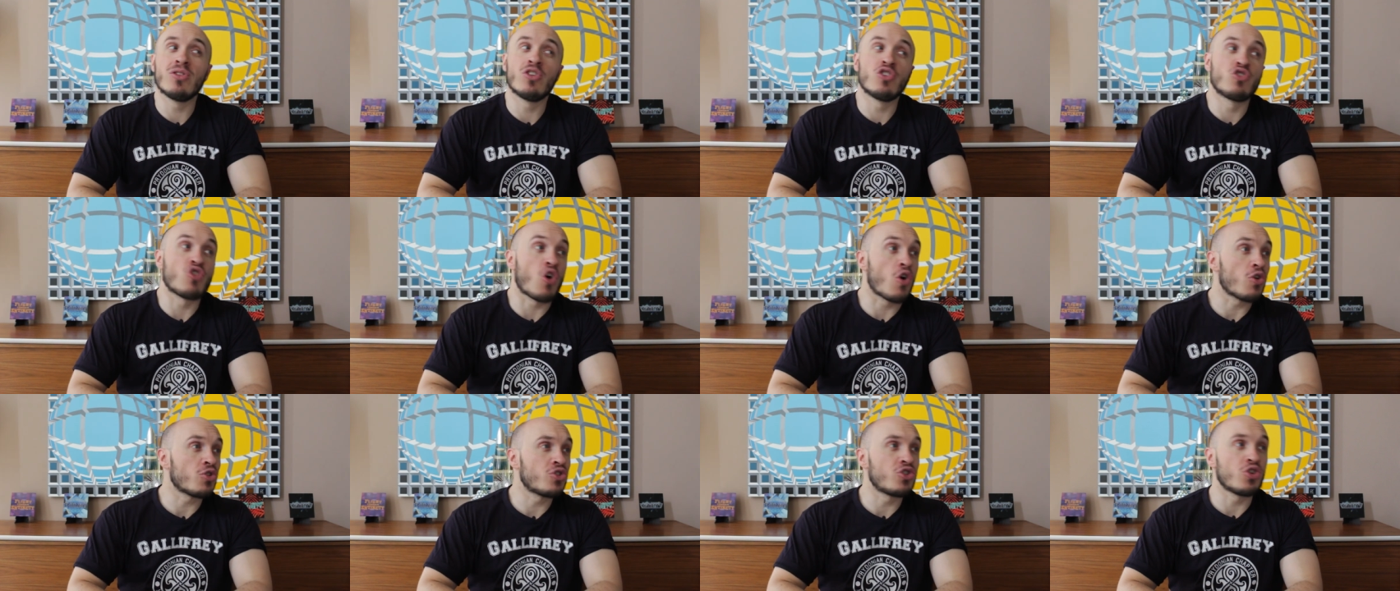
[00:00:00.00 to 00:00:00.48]
the
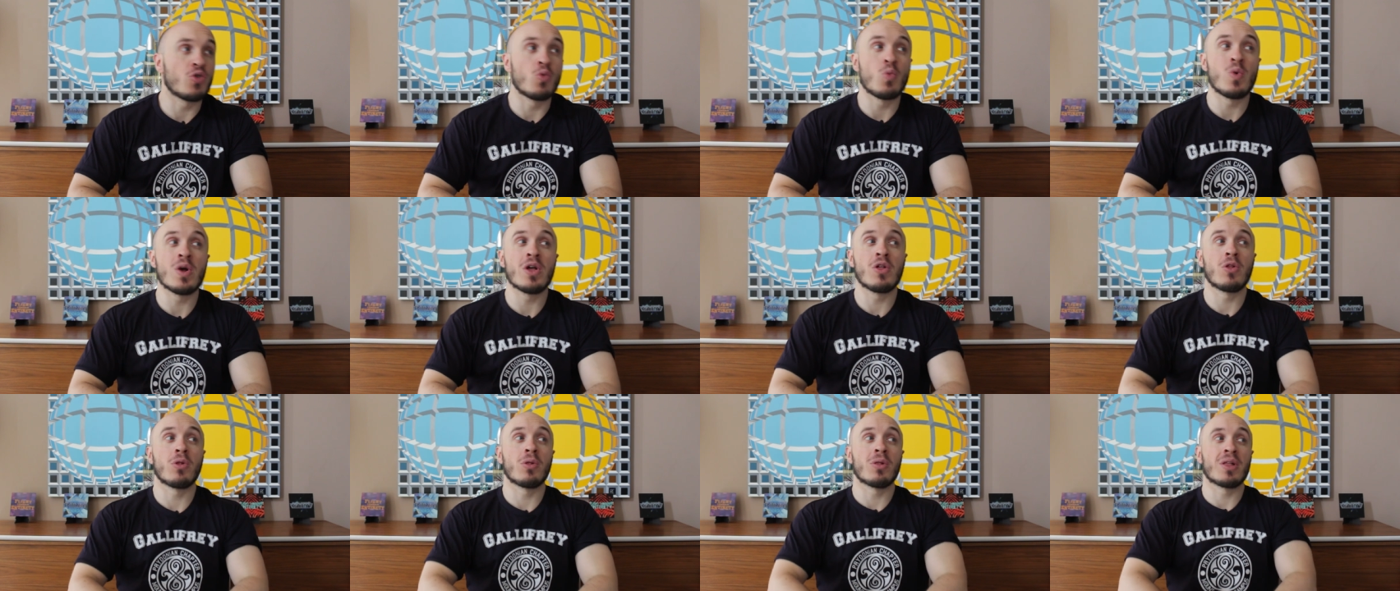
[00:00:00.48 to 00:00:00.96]
Doctor
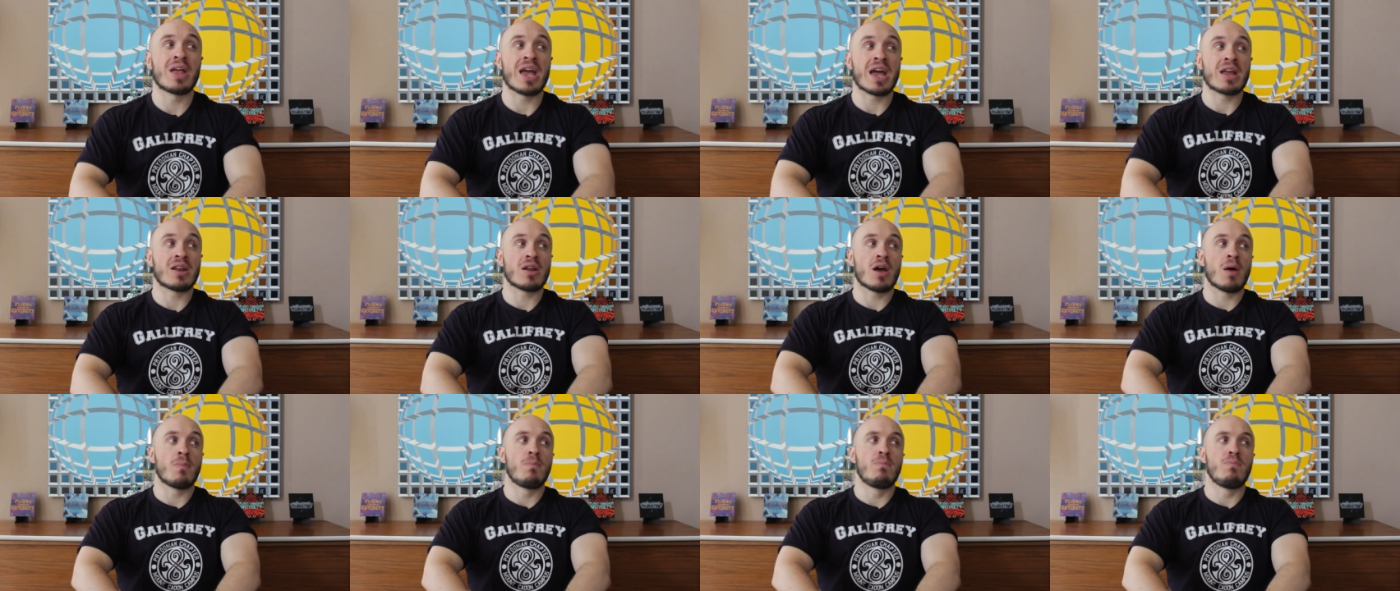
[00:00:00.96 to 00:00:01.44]
will
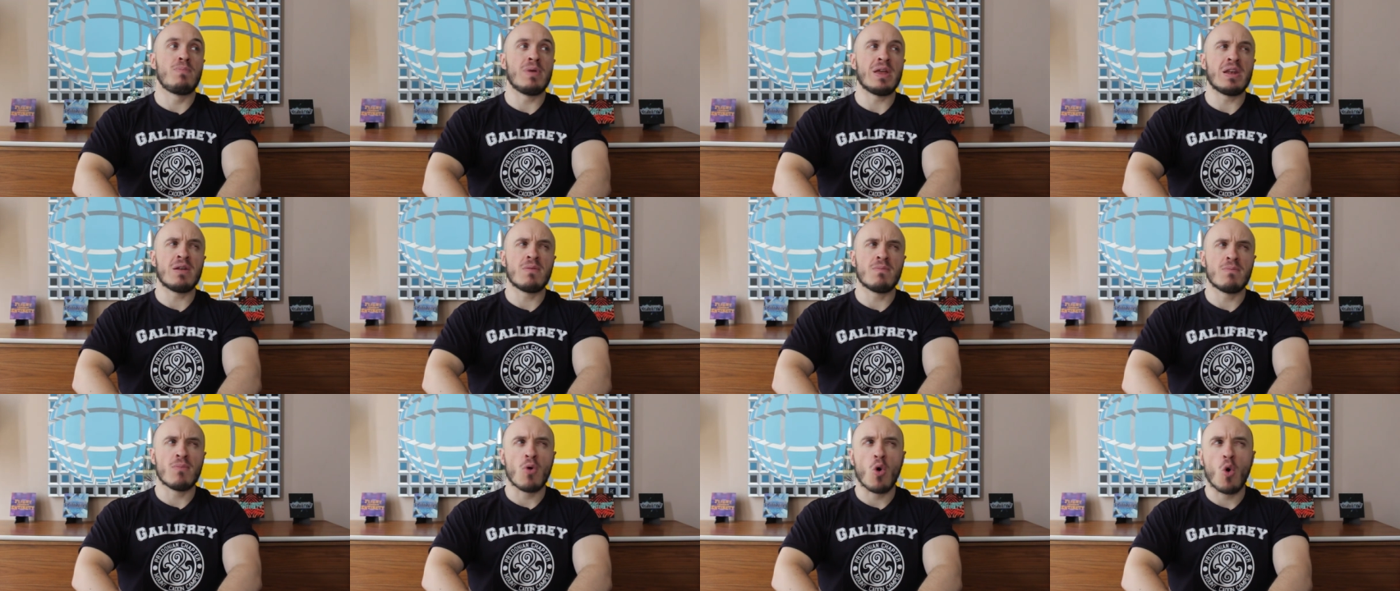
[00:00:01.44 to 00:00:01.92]
get a
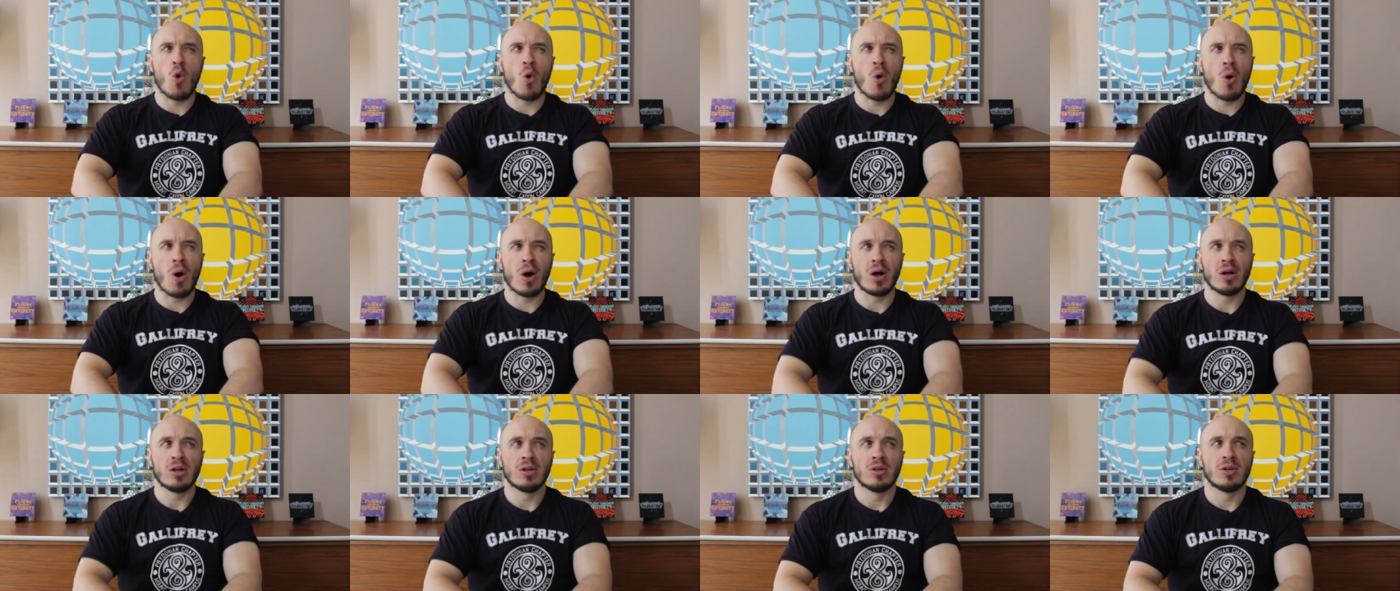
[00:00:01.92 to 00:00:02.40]
bit
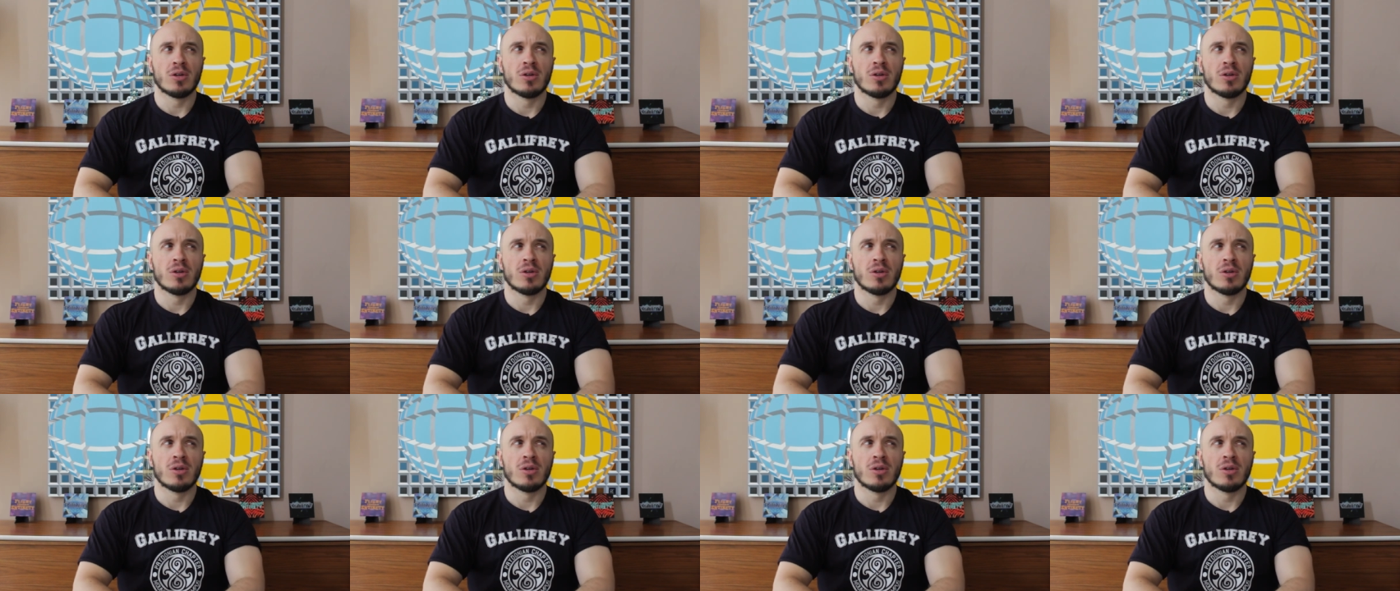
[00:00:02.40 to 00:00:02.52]
more